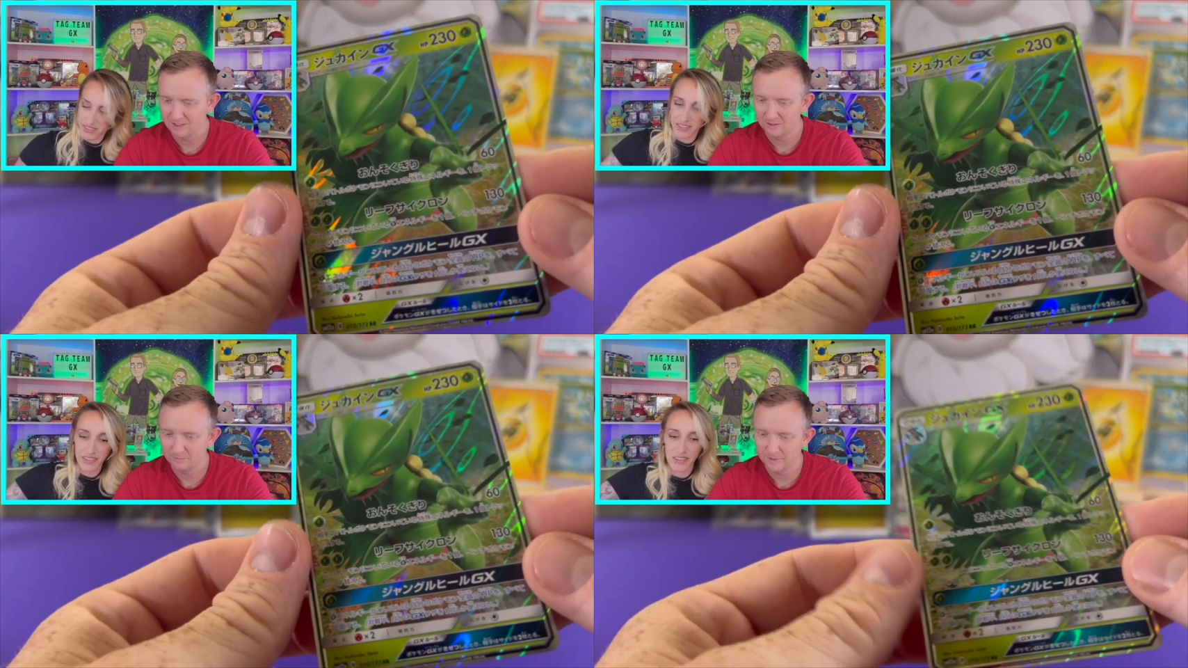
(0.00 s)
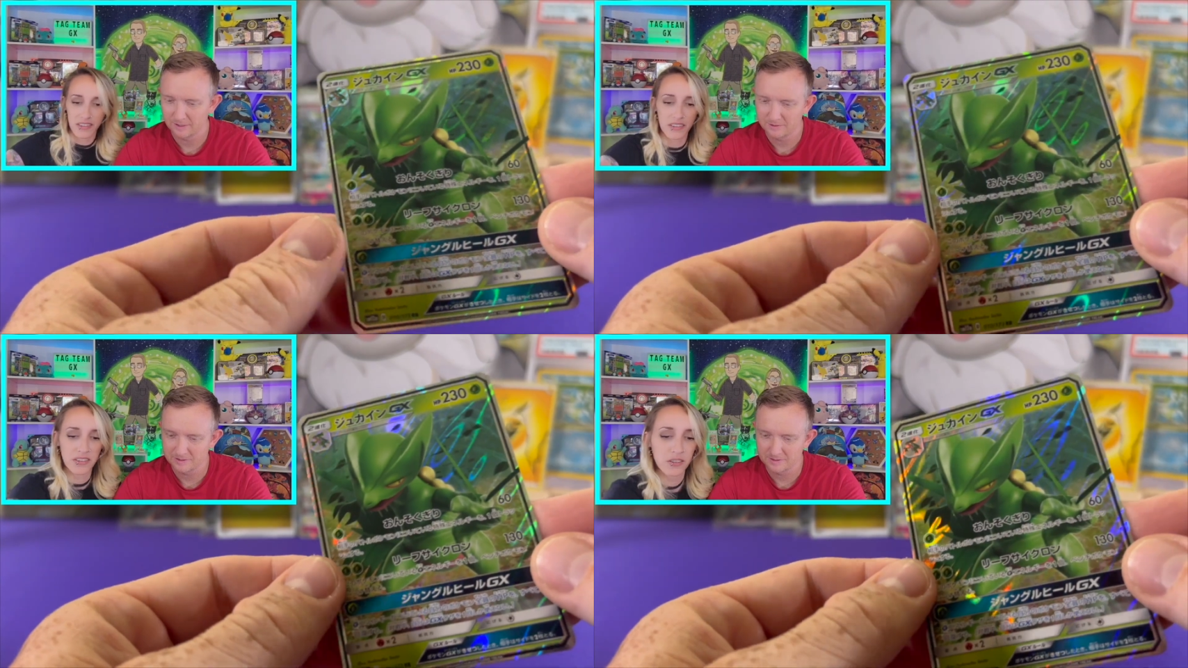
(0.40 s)
Speaker 1: holo
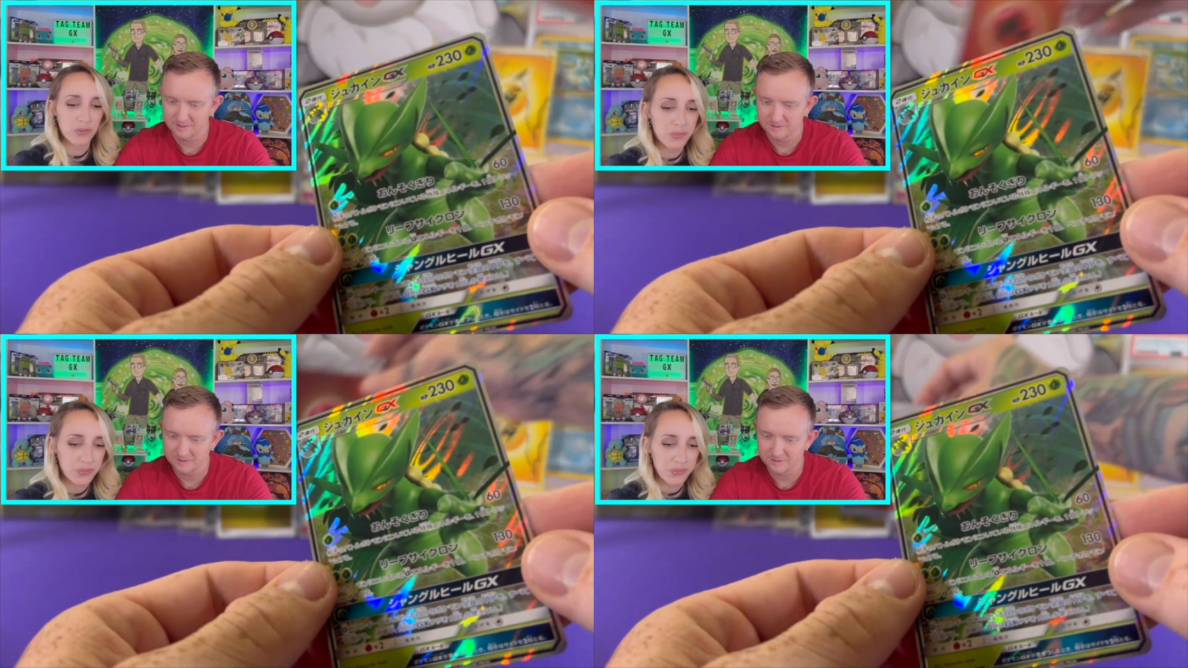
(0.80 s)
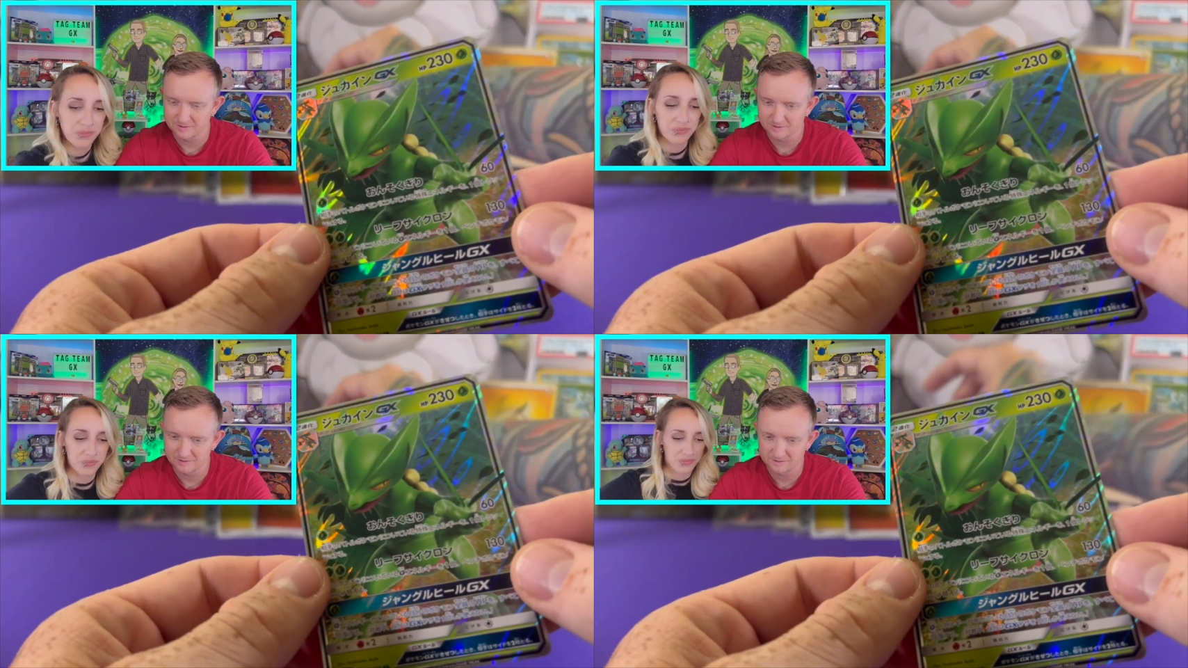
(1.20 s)
patterns in this are just
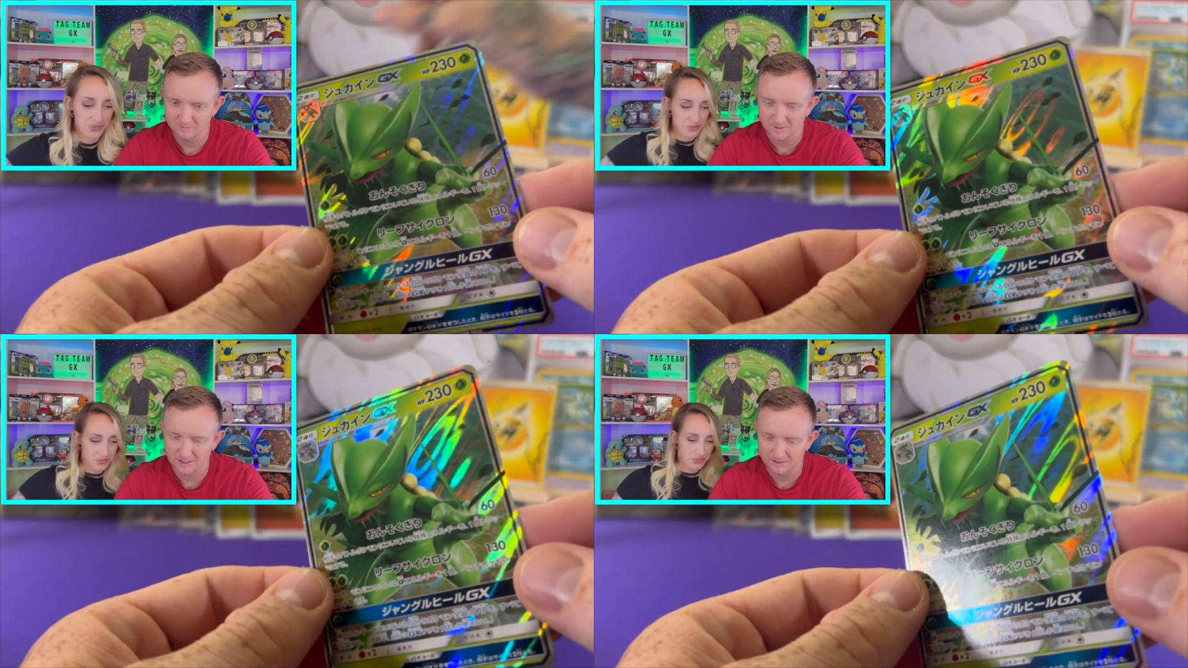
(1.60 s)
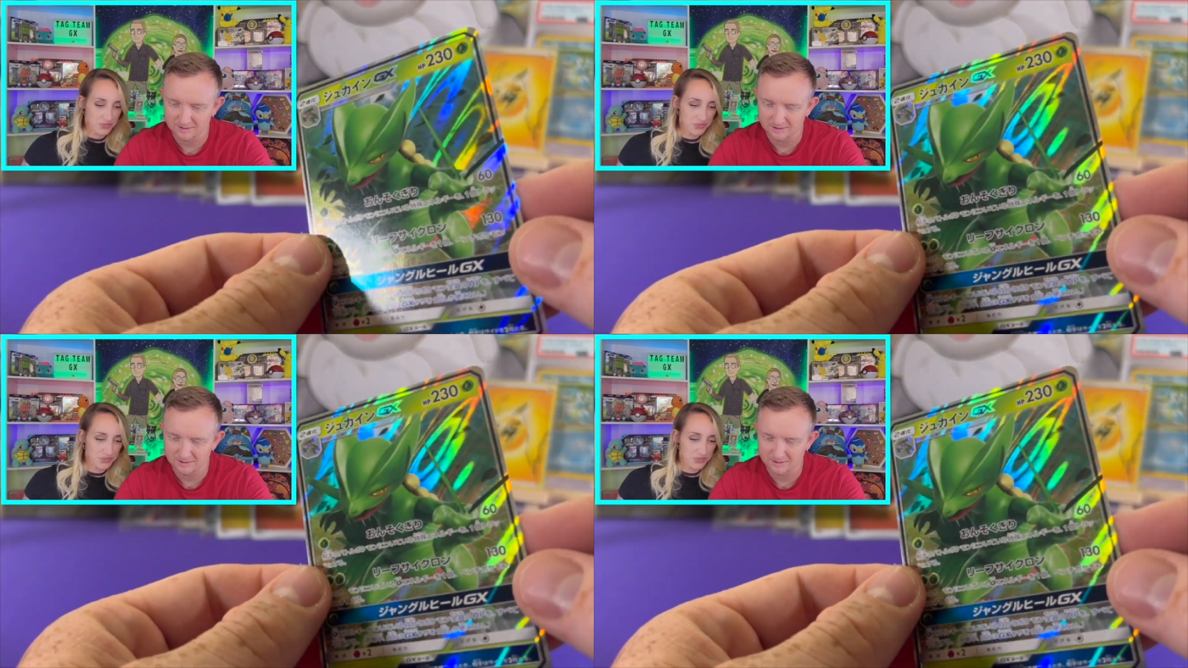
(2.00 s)
wild.